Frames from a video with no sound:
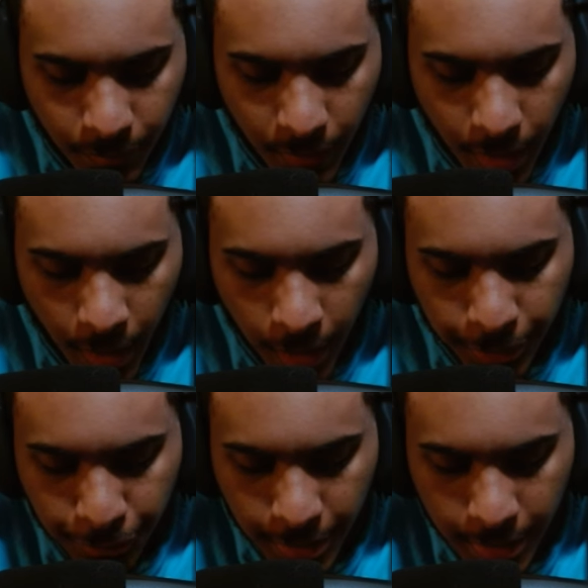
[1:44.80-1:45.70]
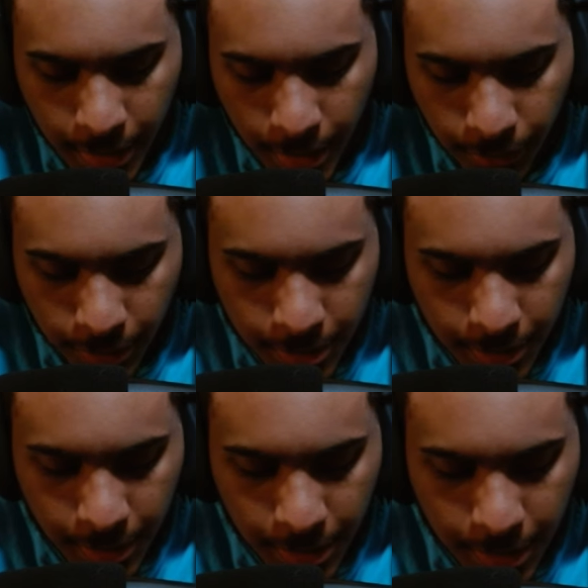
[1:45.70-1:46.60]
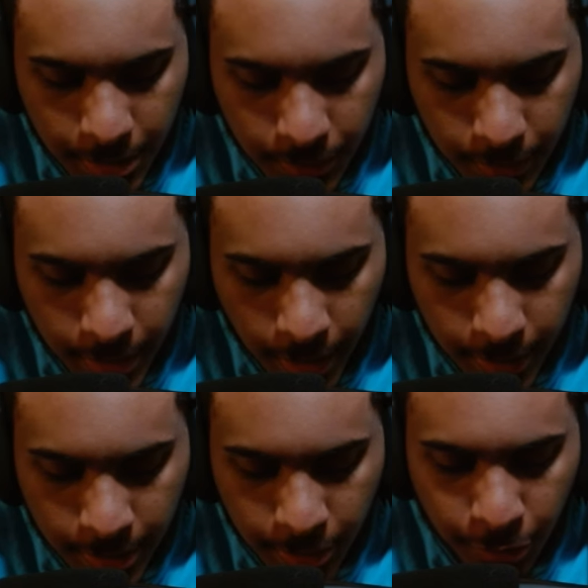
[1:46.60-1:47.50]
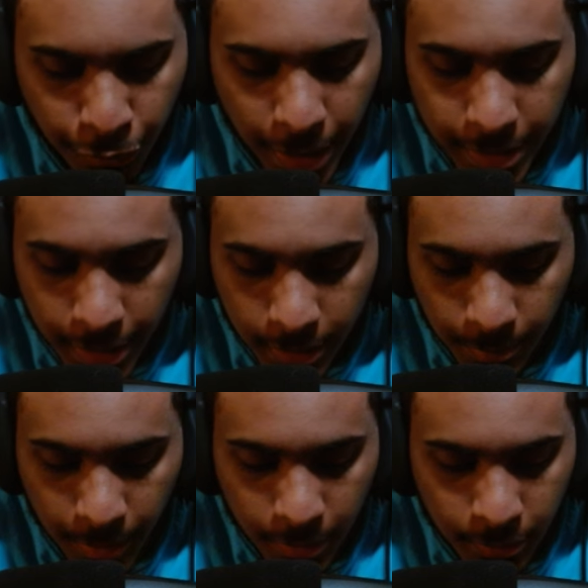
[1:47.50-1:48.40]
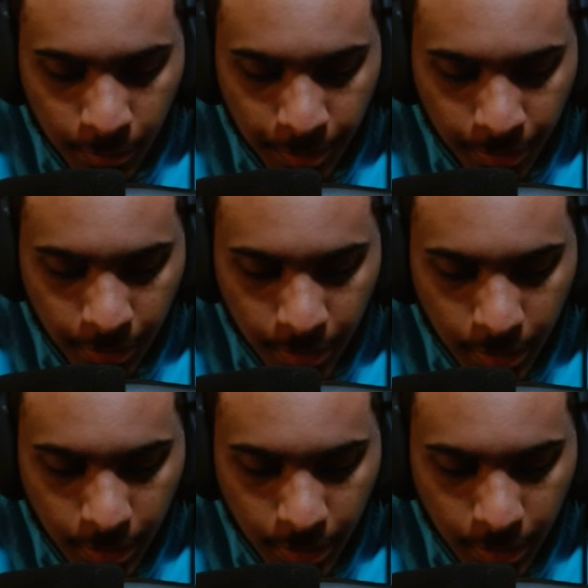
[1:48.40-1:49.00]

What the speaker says: 3 key and launches an additional attack that has a great chance of being a super,